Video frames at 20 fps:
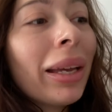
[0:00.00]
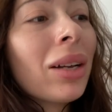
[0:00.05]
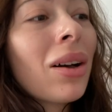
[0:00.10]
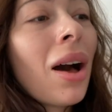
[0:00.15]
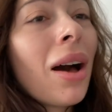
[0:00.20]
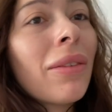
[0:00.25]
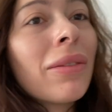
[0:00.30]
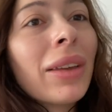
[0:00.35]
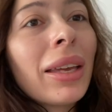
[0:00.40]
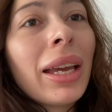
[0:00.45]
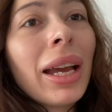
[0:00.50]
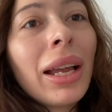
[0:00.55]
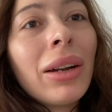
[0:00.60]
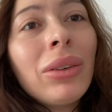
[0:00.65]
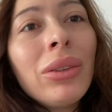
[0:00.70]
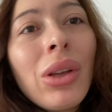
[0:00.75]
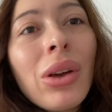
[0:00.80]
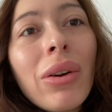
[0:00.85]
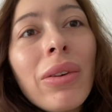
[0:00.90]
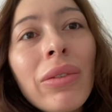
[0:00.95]
coffee. I
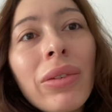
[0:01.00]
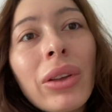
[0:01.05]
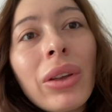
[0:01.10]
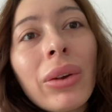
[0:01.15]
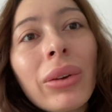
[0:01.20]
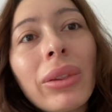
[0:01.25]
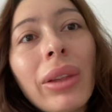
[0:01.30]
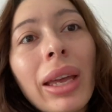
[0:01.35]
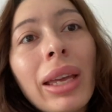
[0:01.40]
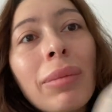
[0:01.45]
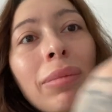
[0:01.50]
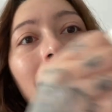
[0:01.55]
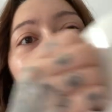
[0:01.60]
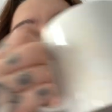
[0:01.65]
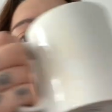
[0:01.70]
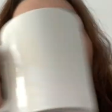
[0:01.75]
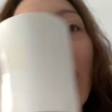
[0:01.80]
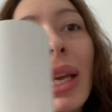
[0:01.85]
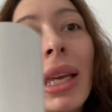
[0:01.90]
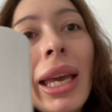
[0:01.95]
don't know if you're like me,
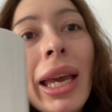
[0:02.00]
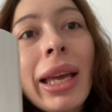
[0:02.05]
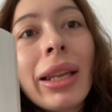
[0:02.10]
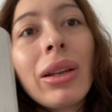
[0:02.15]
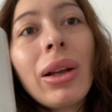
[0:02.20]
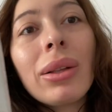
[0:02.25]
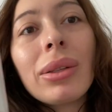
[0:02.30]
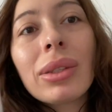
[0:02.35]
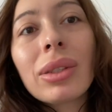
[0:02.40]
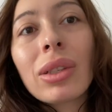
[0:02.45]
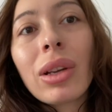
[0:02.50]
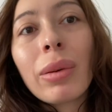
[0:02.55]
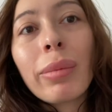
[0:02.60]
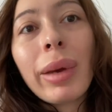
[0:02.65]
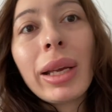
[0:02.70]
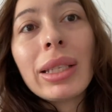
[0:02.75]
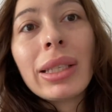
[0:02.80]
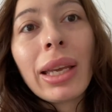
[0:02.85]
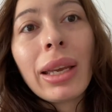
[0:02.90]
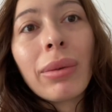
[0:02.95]
but I cannot start
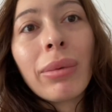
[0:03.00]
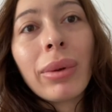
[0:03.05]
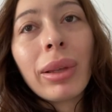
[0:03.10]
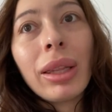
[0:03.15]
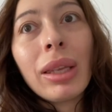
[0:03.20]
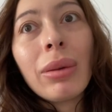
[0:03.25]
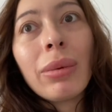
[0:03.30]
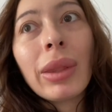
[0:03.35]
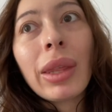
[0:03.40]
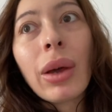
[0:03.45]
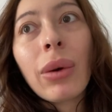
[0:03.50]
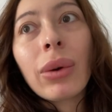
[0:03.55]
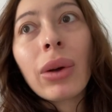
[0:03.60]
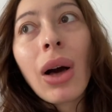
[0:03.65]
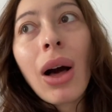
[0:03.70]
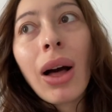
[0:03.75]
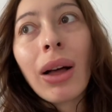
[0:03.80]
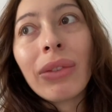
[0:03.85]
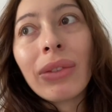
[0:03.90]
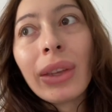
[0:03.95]
my day really without
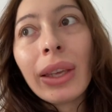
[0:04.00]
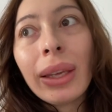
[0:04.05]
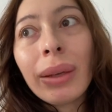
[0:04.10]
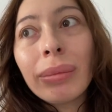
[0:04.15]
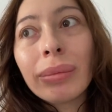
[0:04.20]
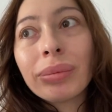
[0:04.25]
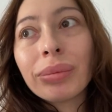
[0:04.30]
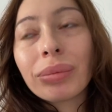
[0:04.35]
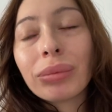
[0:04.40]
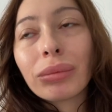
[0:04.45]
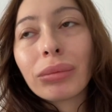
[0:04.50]
coffee.